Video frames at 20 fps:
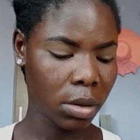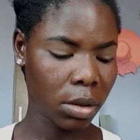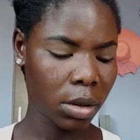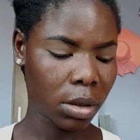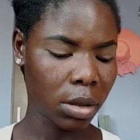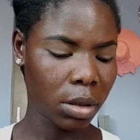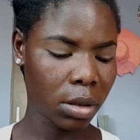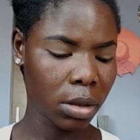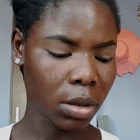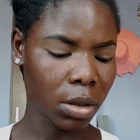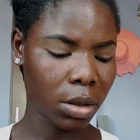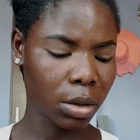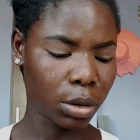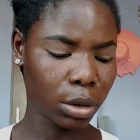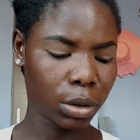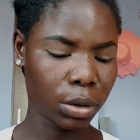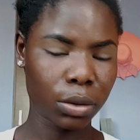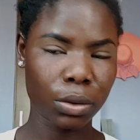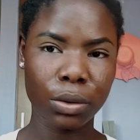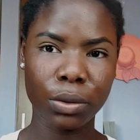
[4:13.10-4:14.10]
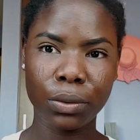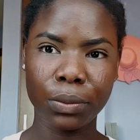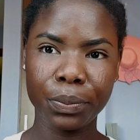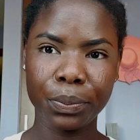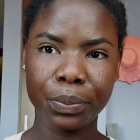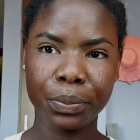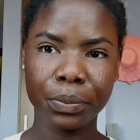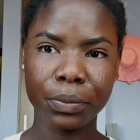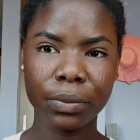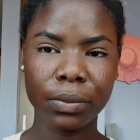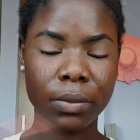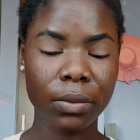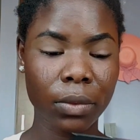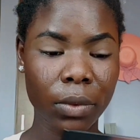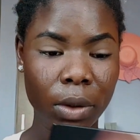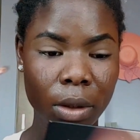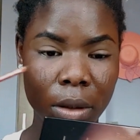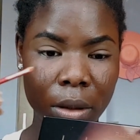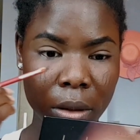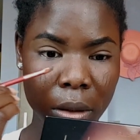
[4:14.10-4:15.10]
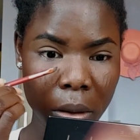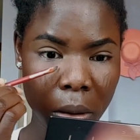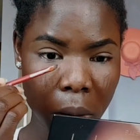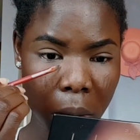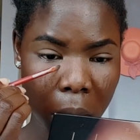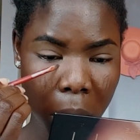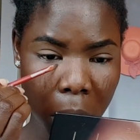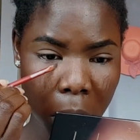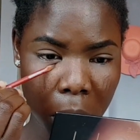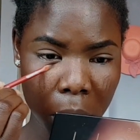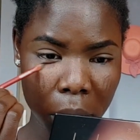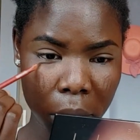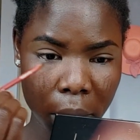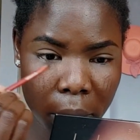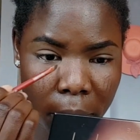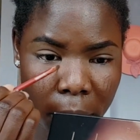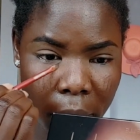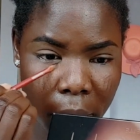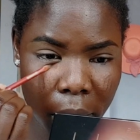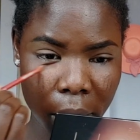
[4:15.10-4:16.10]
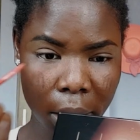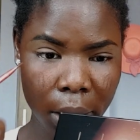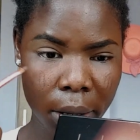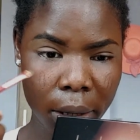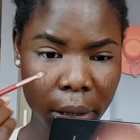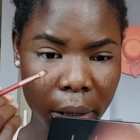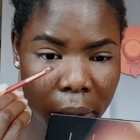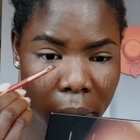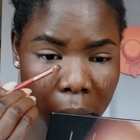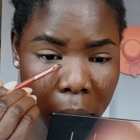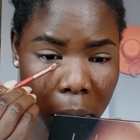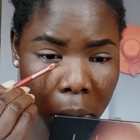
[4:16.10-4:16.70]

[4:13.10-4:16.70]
And also under my eye.